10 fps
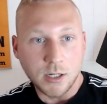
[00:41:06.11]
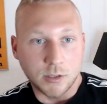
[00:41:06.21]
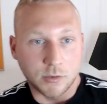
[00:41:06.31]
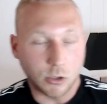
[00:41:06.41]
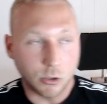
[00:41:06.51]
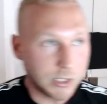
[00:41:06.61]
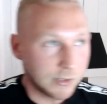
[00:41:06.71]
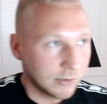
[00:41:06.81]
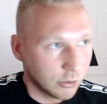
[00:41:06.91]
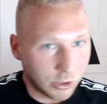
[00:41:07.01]
So
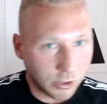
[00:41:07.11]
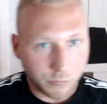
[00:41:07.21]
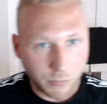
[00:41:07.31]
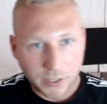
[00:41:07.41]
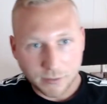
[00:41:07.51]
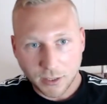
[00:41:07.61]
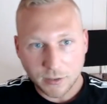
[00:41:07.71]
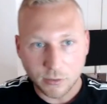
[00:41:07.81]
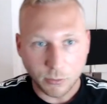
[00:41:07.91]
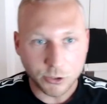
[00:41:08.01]
there's a lot of ways. I get
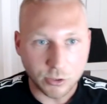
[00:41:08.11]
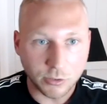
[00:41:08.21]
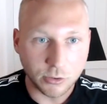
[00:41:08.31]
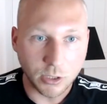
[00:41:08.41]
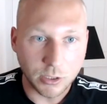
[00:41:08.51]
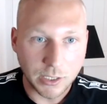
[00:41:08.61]
this question also a lot,